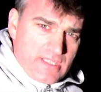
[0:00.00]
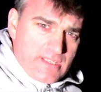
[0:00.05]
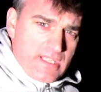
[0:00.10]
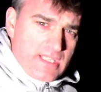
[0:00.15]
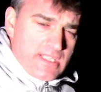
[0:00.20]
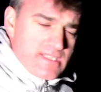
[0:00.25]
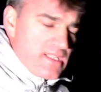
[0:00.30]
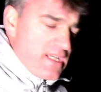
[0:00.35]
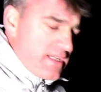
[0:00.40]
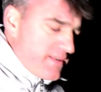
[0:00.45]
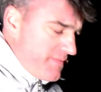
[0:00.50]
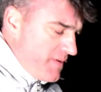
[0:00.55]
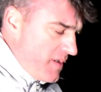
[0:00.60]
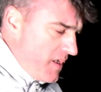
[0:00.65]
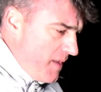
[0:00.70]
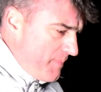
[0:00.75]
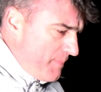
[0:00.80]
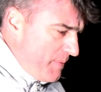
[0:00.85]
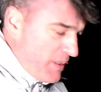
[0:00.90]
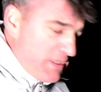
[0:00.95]
things like
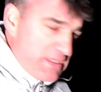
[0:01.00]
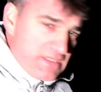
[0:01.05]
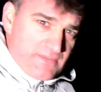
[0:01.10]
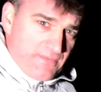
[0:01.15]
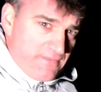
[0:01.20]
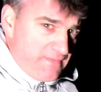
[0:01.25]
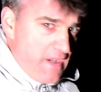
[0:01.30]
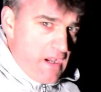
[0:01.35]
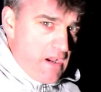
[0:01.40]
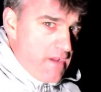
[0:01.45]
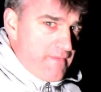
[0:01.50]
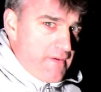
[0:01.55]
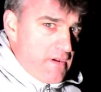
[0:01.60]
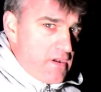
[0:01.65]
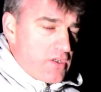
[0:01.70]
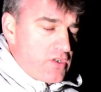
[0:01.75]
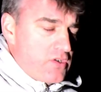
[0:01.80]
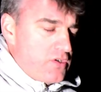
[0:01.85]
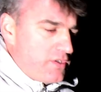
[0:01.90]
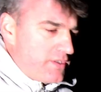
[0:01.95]
PhotoPills.
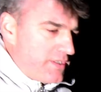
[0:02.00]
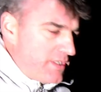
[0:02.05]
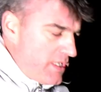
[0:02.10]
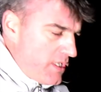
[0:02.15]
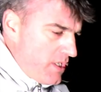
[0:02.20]
Very good.